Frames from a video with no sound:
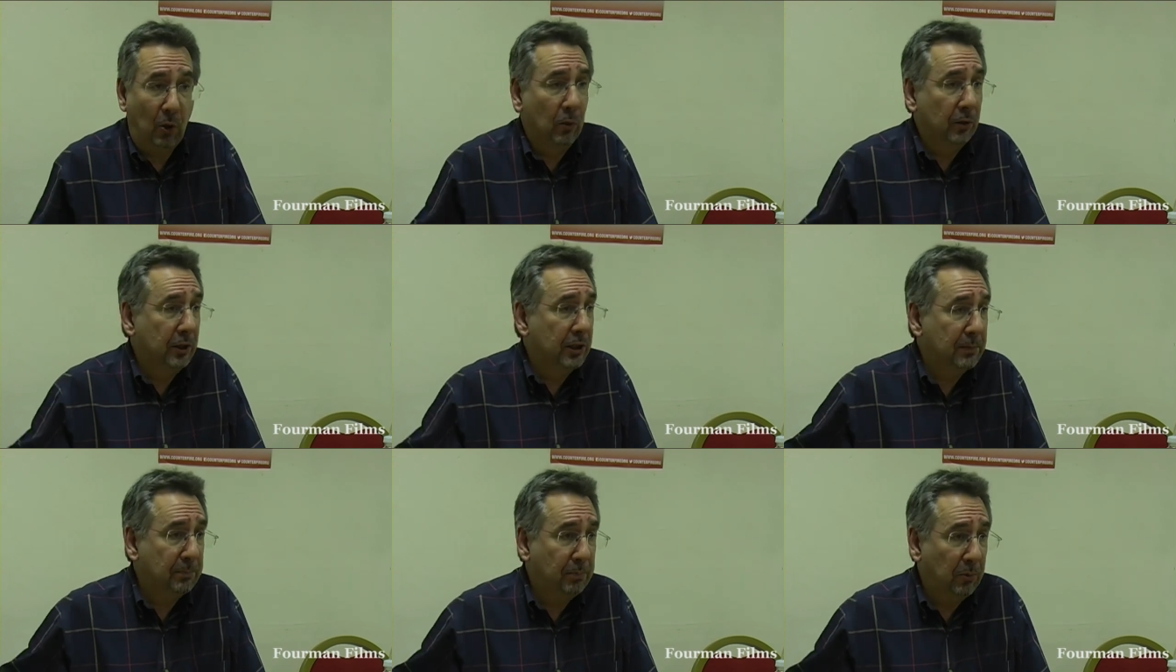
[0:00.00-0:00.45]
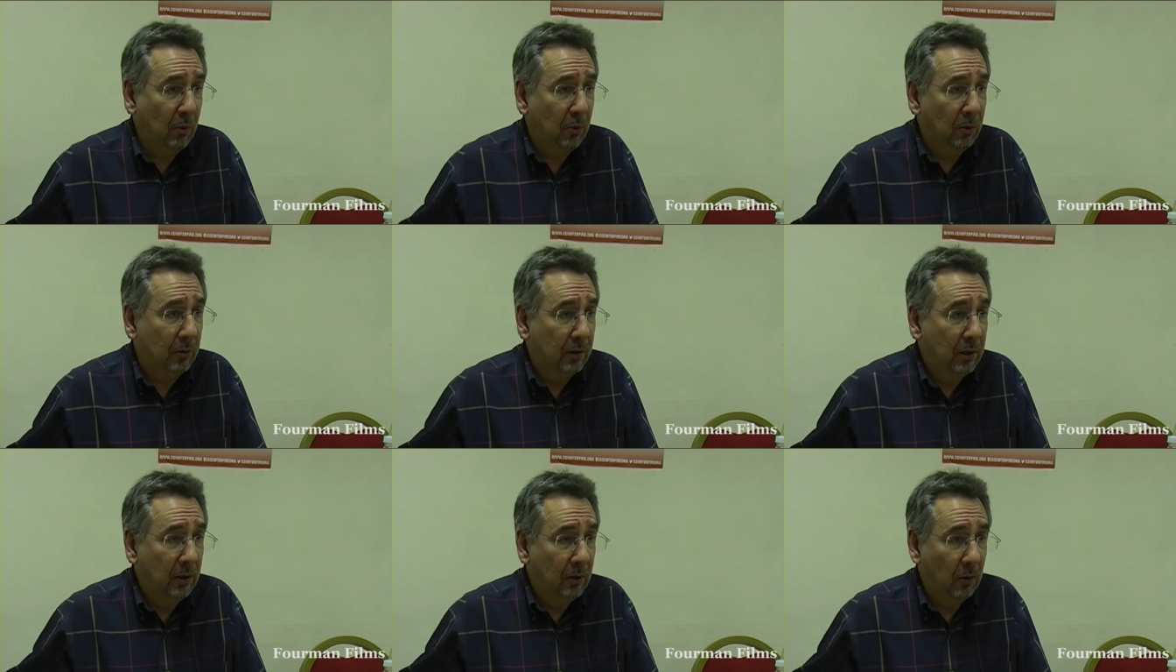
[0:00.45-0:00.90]
or the
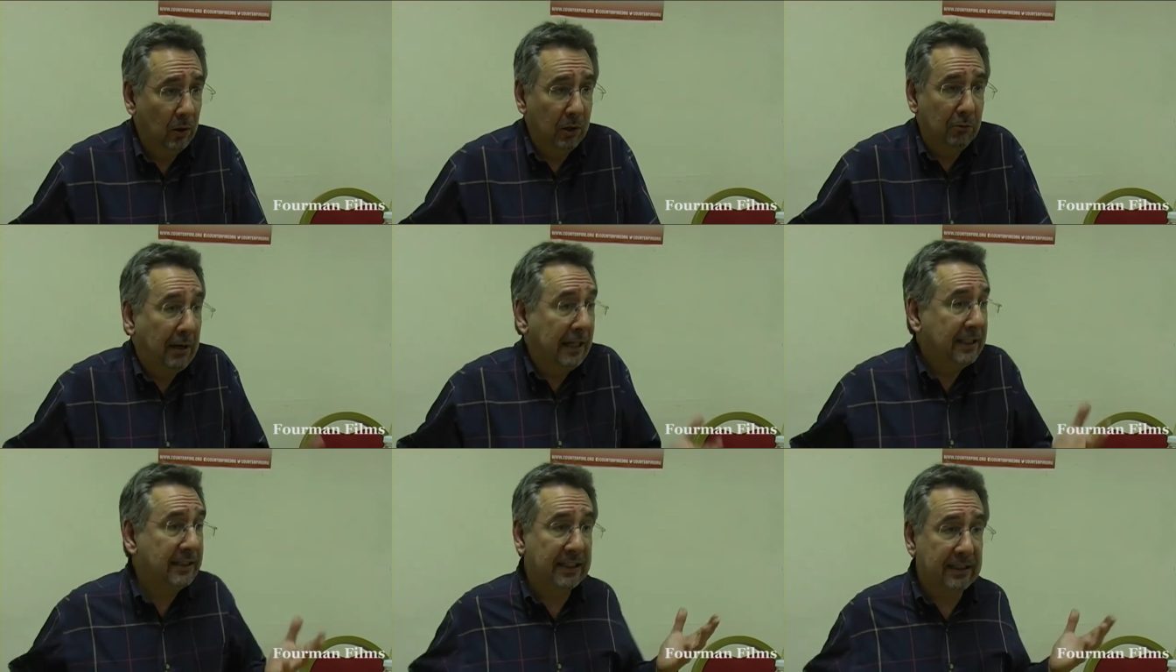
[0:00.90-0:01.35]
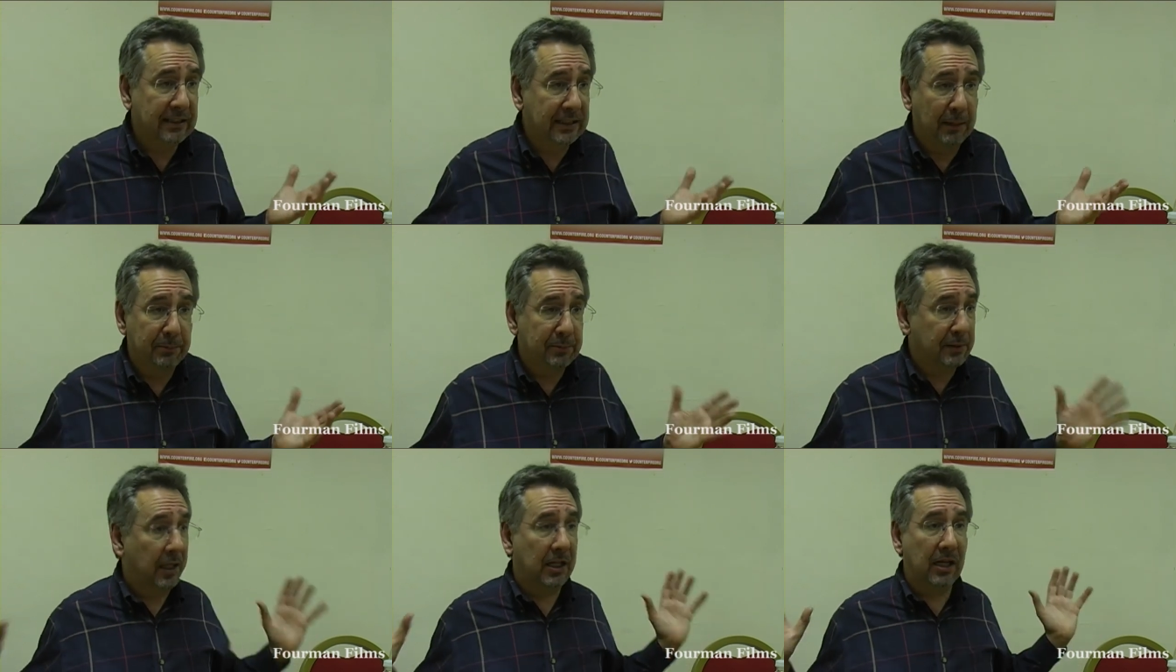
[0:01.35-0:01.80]
sport, or the racing
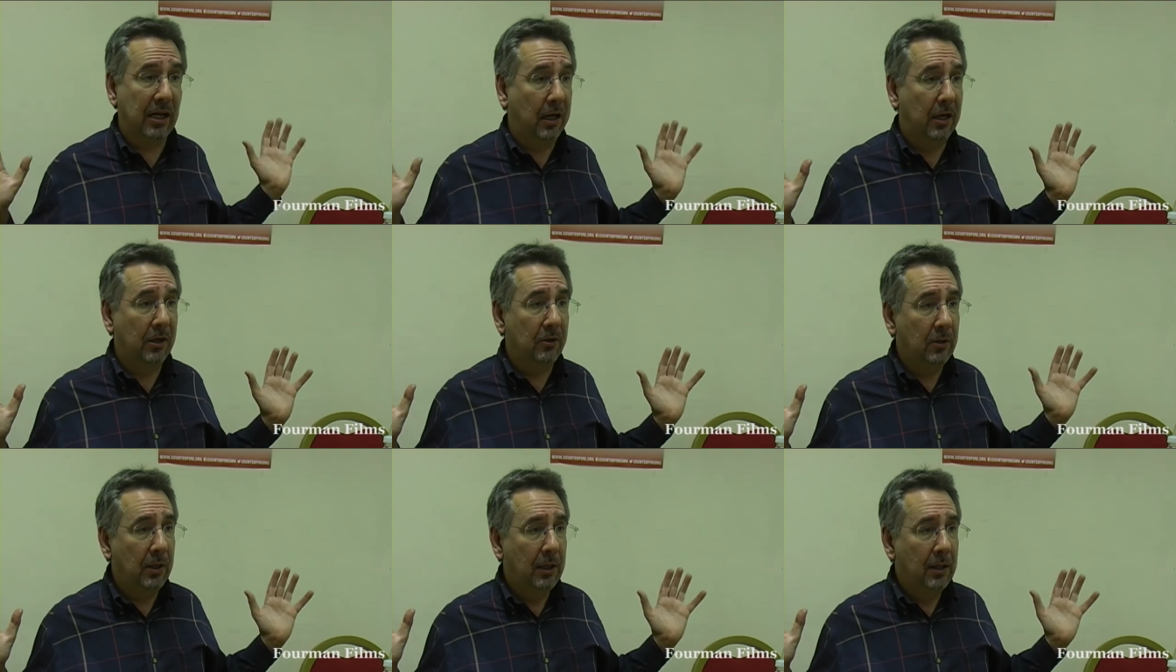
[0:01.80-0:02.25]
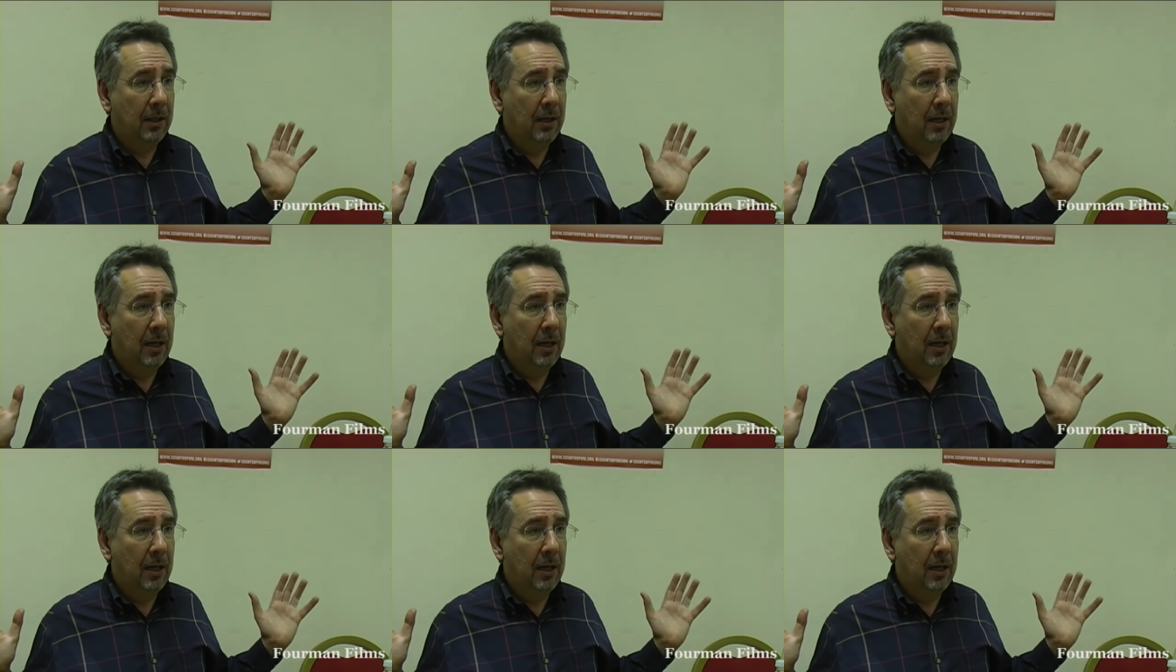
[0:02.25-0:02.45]
tips, I don't know.